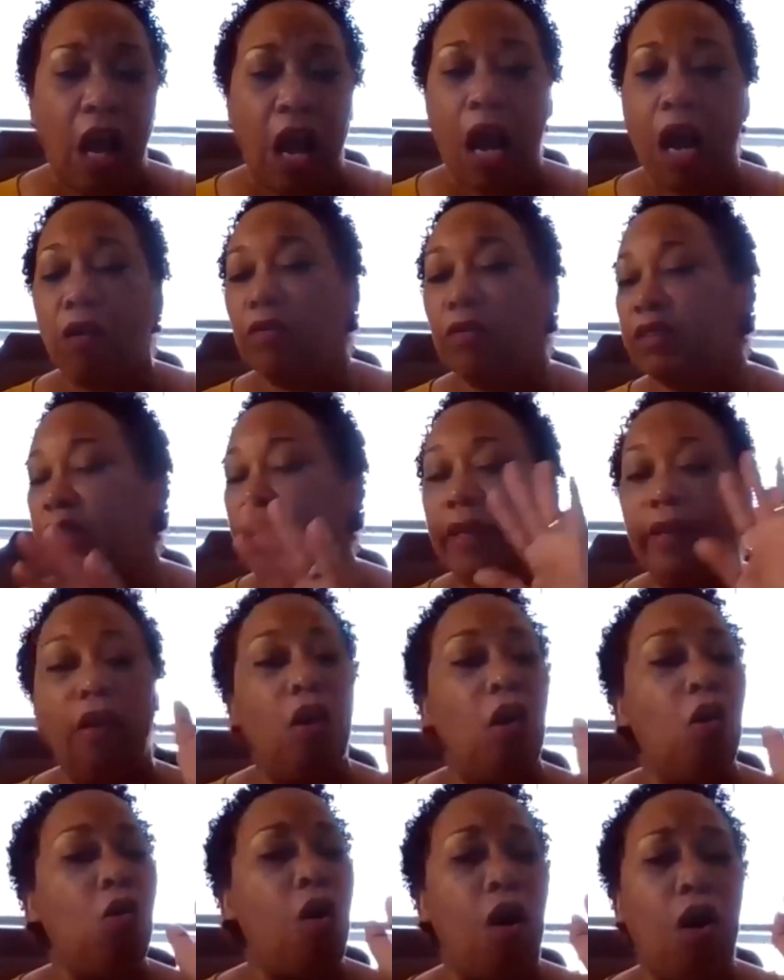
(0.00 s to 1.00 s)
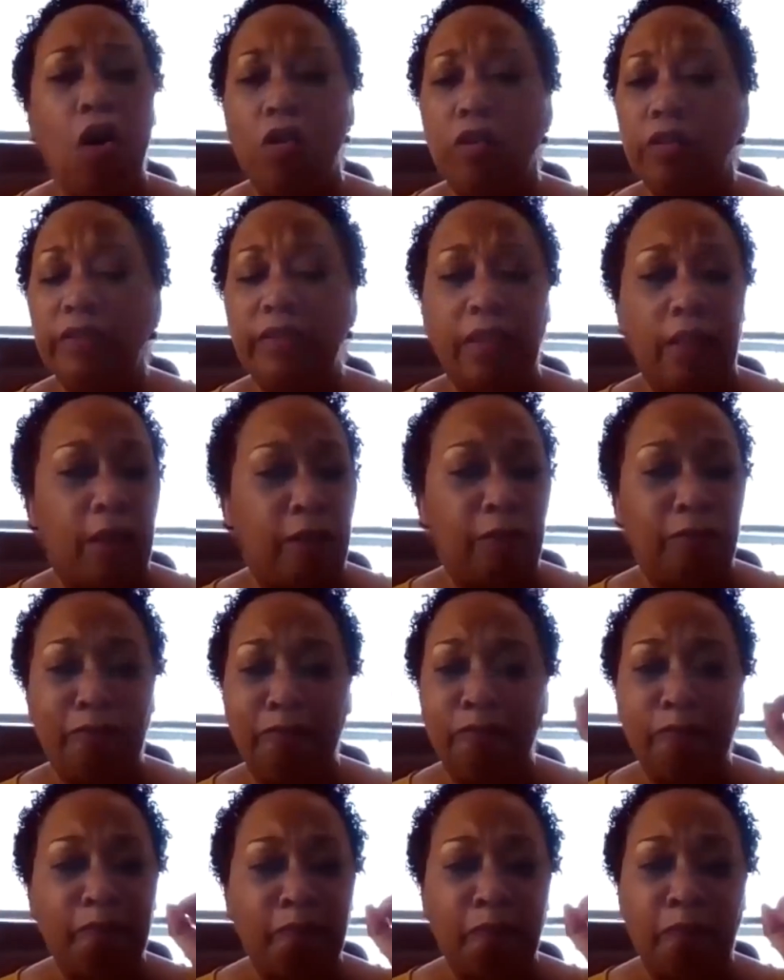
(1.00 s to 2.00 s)
I was like, oh, hold up.
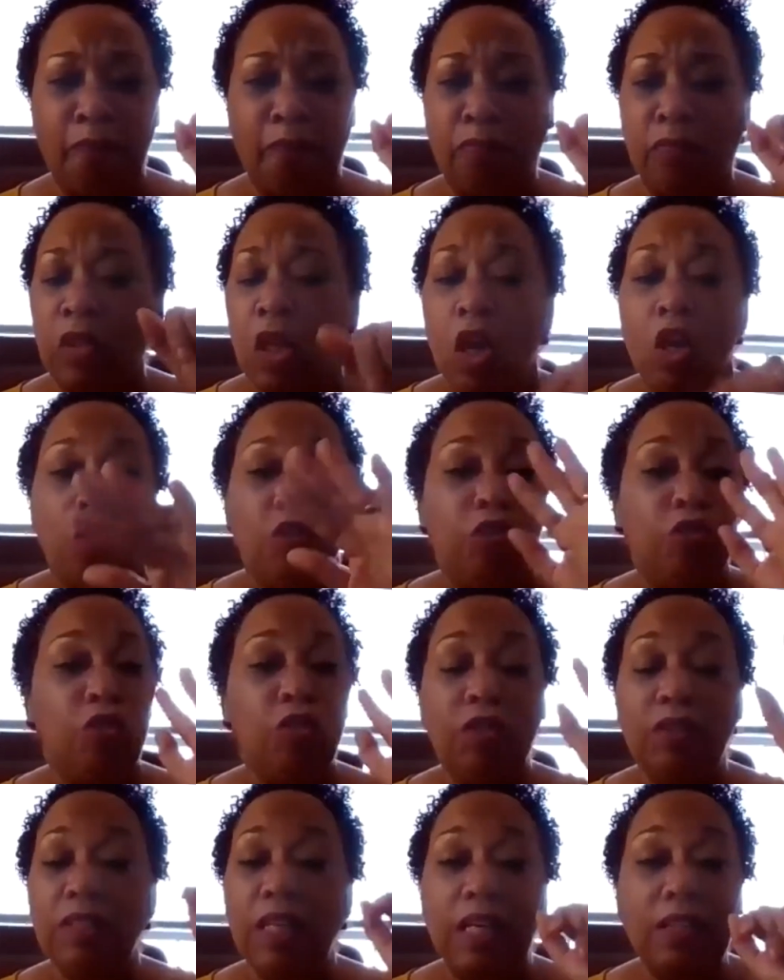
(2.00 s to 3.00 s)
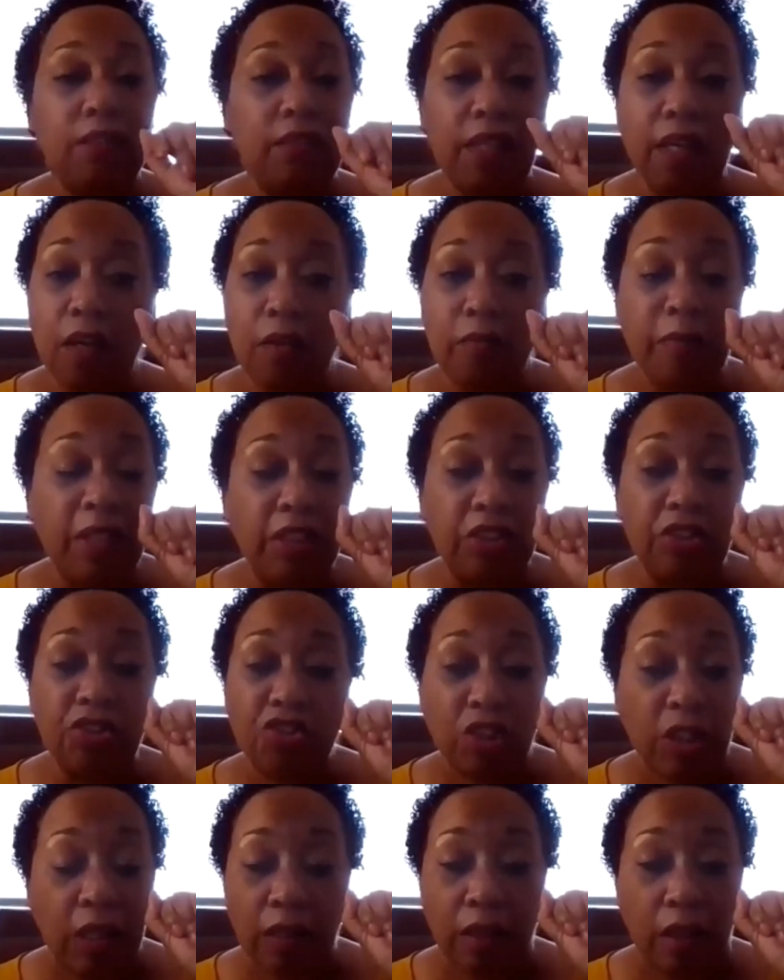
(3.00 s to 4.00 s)
Mm-mm. You did not tell me to
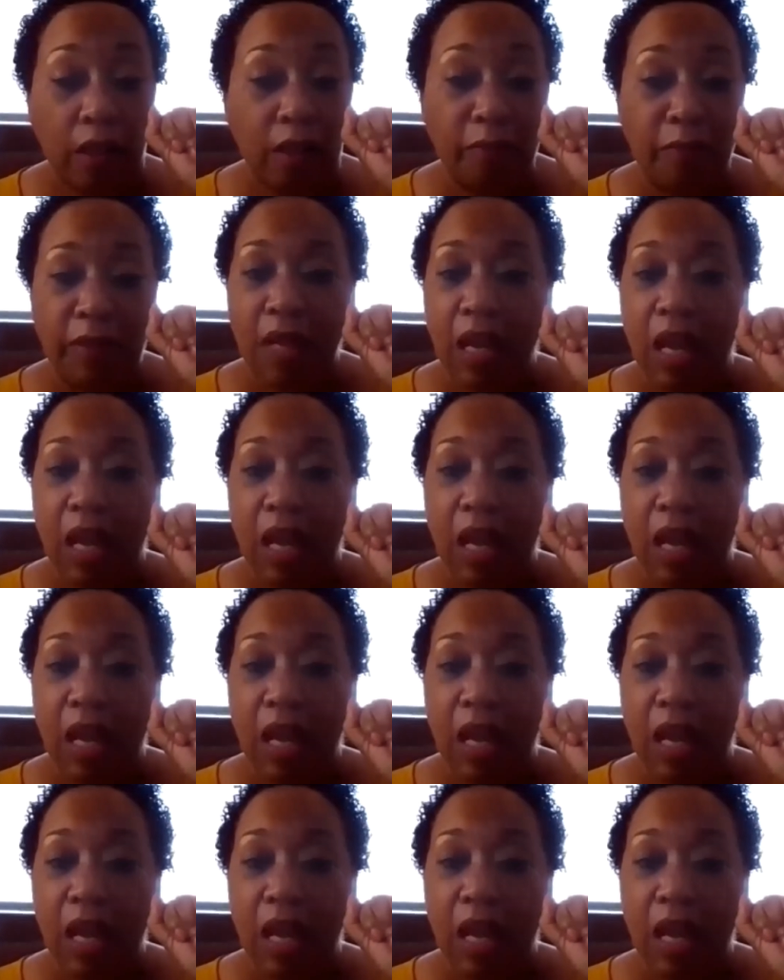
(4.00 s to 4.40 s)
shut up.